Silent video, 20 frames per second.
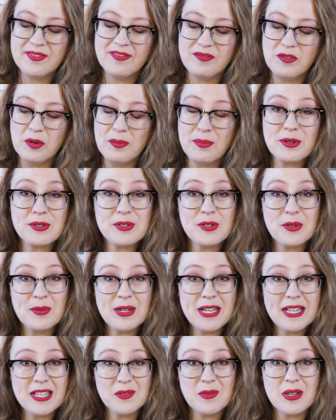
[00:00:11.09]
for personal
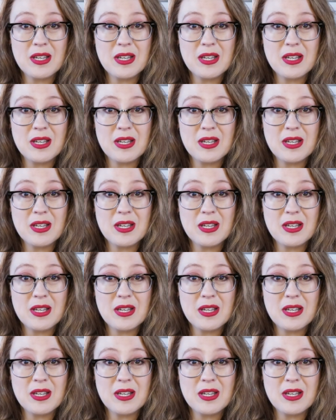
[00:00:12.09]
readings.